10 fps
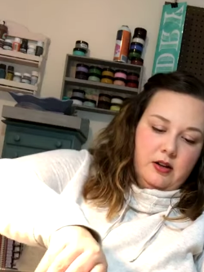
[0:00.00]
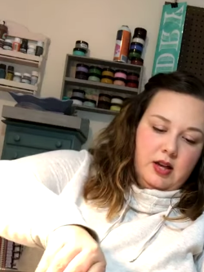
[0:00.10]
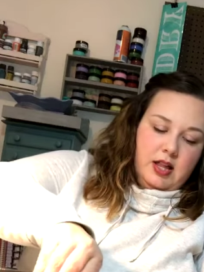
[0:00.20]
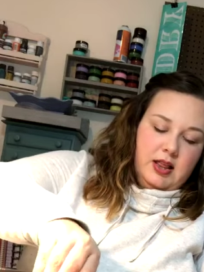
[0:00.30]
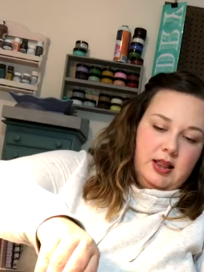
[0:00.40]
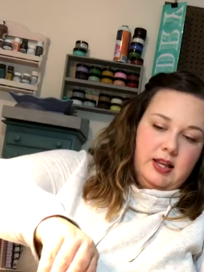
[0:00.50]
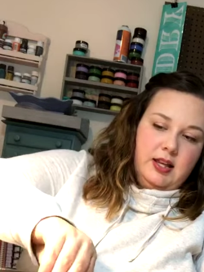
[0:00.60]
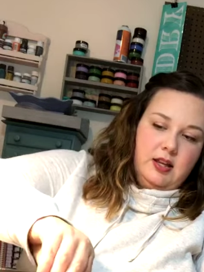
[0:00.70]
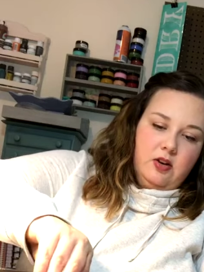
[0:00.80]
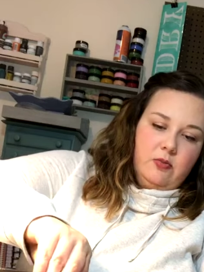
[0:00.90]
a
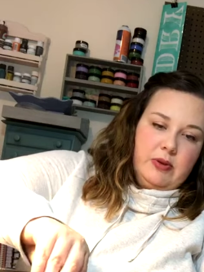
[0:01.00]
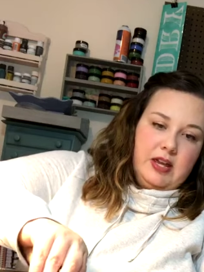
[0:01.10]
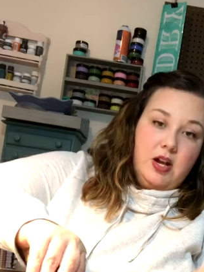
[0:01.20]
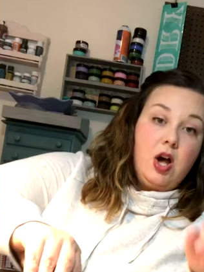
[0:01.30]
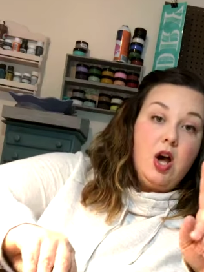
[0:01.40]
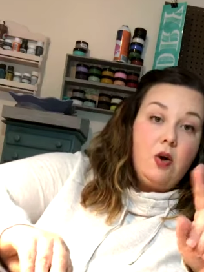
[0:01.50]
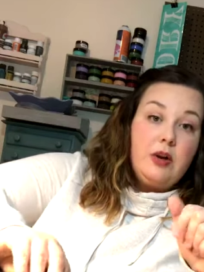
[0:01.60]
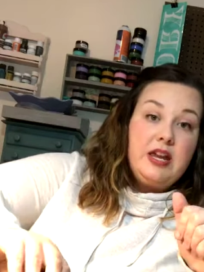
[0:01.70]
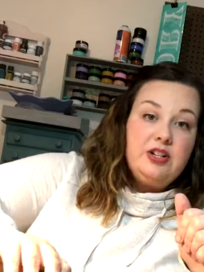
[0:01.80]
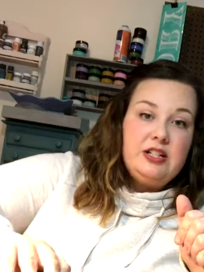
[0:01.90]
little bit... Oh,
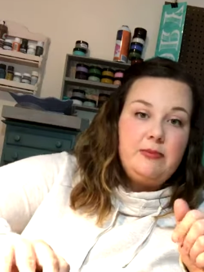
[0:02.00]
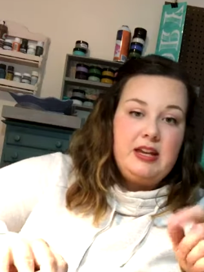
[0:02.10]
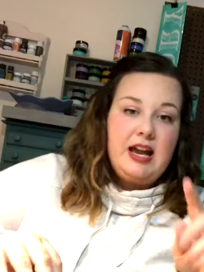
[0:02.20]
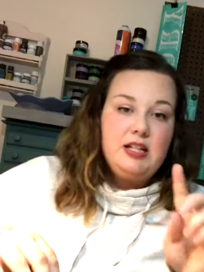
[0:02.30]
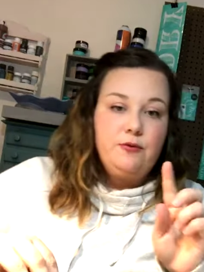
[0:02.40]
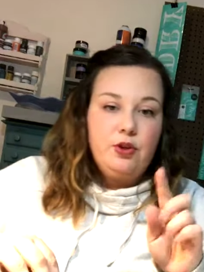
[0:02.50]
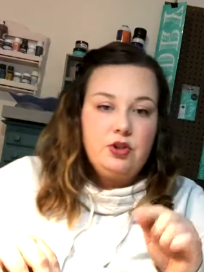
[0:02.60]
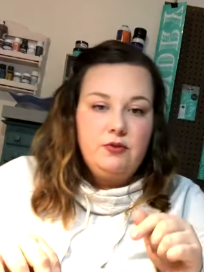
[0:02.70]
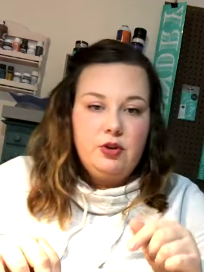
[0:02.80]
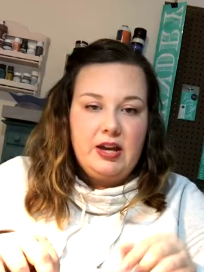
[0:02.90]
here's something, guys, for
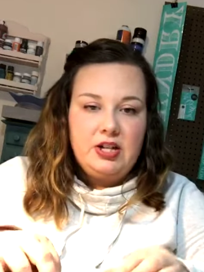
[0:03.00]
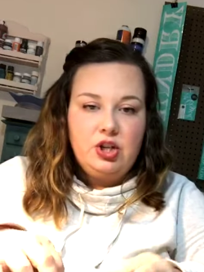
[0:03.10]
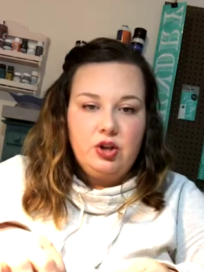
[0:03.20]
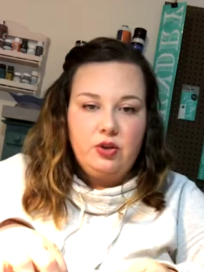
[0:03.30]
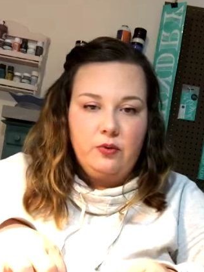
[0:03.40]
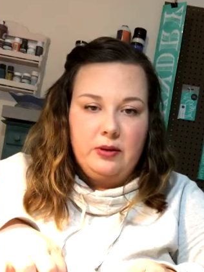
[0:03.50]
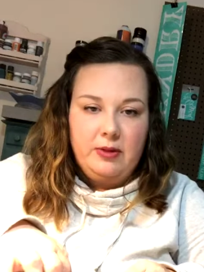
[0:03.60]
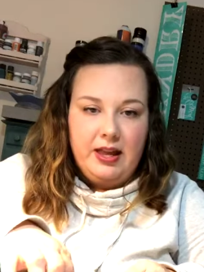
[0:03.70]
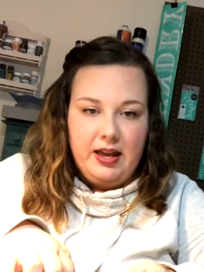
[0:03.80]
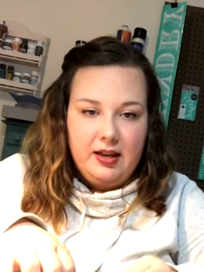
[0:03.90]
those of you catching on the
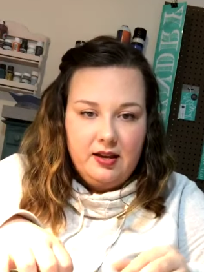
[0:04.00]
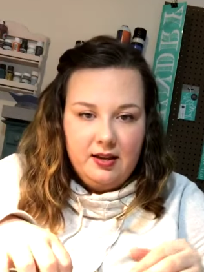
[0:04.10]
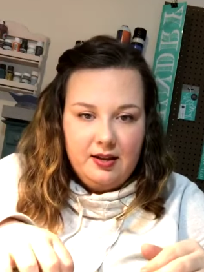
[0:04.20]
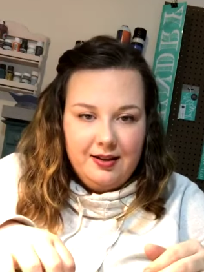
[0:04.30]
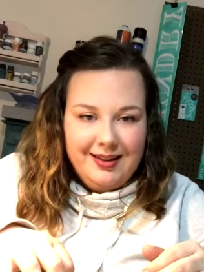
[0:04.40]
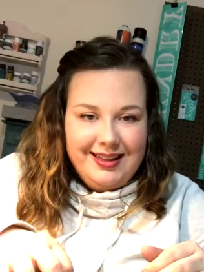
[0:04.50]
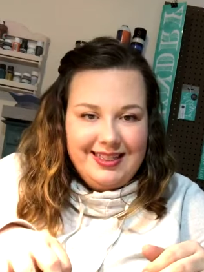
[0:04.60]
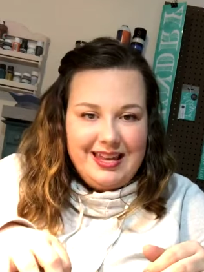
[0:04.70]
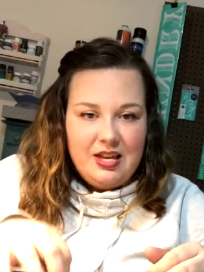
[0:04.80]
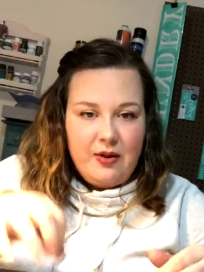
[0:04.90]
replay.
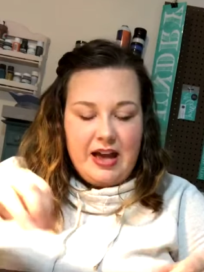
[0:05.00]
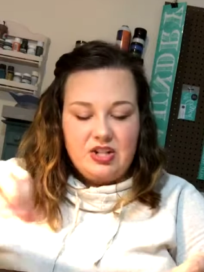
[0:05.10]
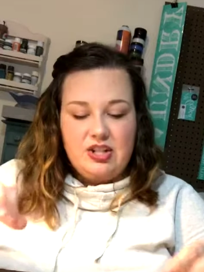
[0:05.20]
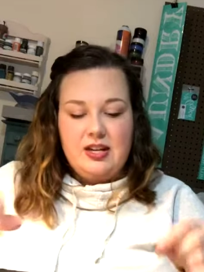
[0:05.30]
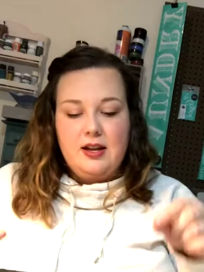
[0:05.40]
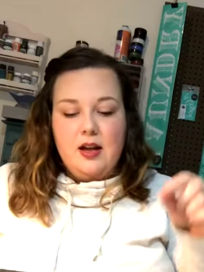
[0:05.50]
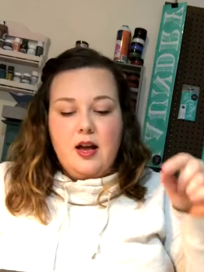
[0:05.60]
Thank you, Ashley.